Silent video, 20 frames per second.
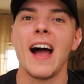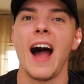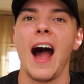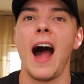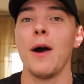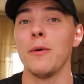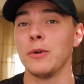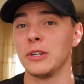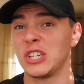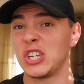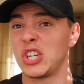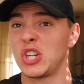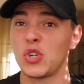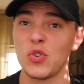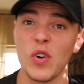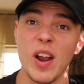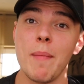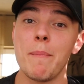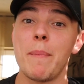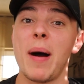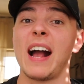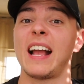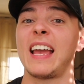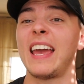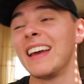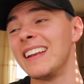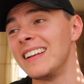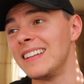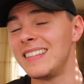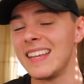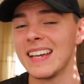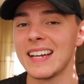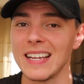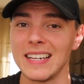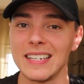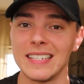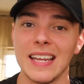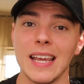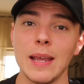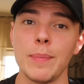I was straight back in,
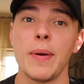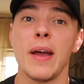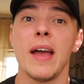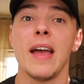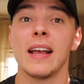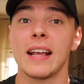digging deep,